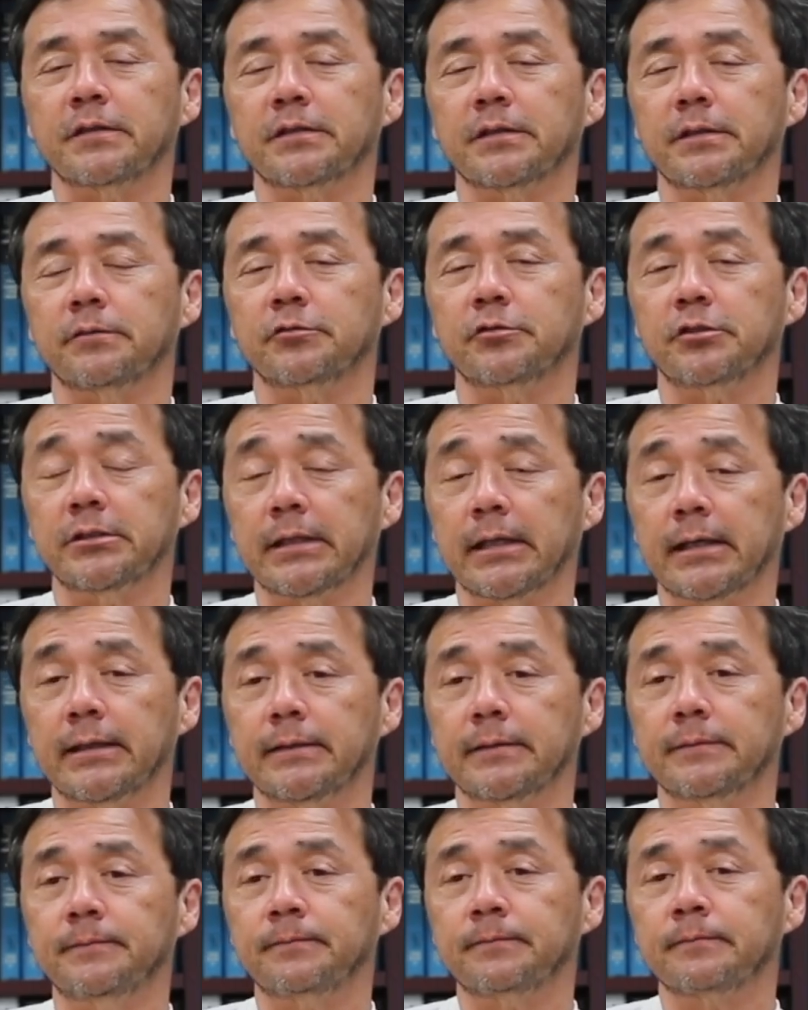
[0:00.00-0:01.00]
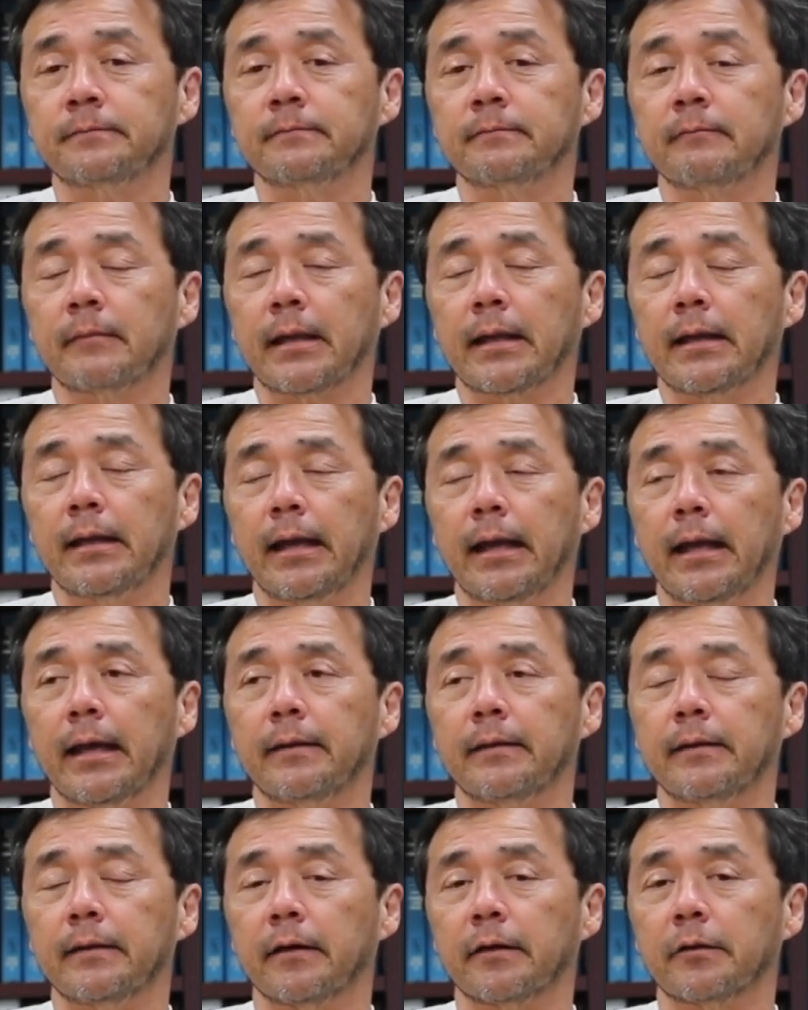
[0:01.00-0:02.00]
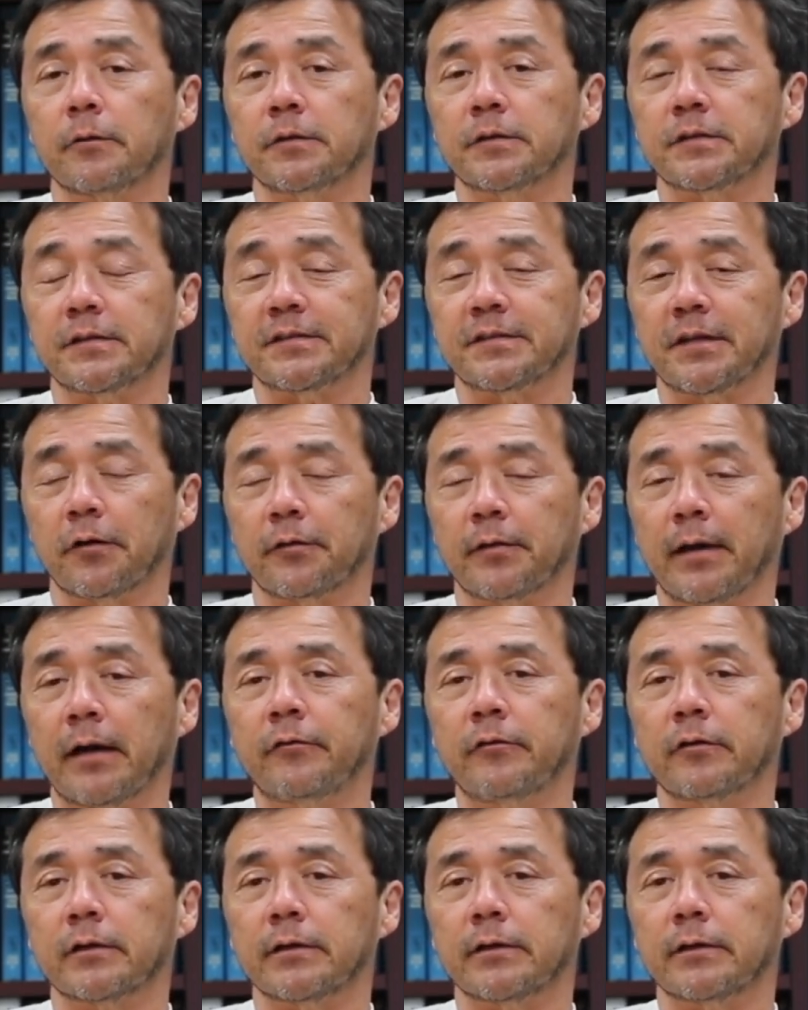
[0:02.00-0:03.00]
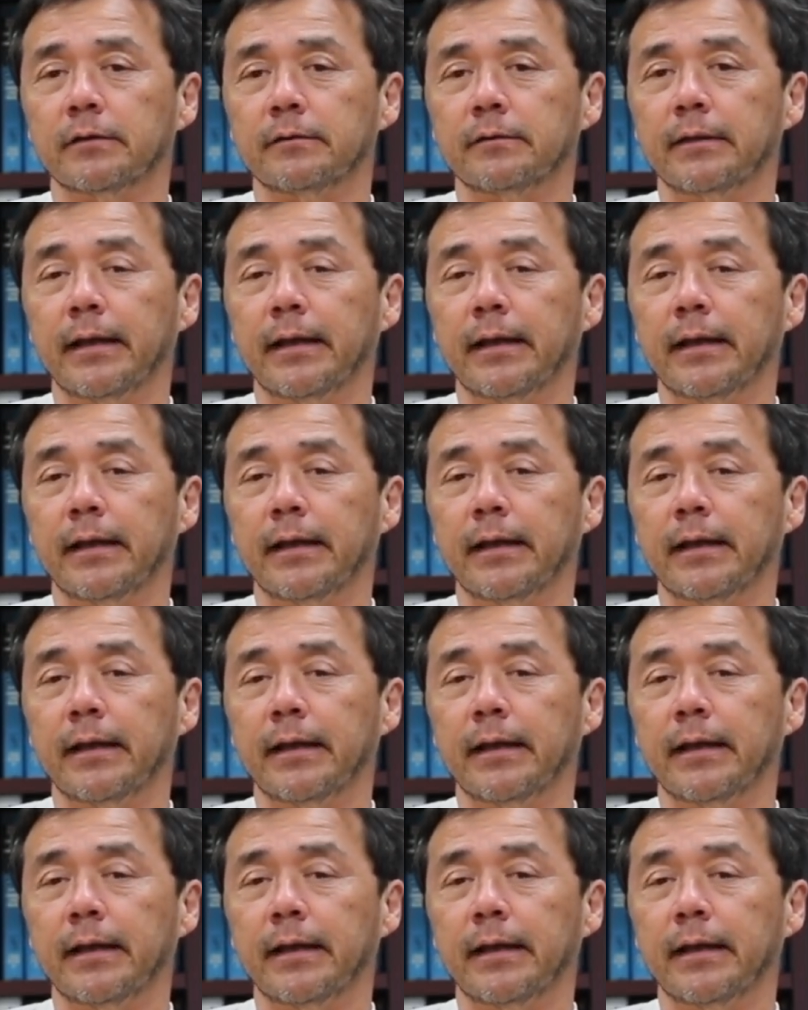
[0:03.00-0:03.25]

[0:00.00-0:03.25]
is in Chile, and the other is in South Africa.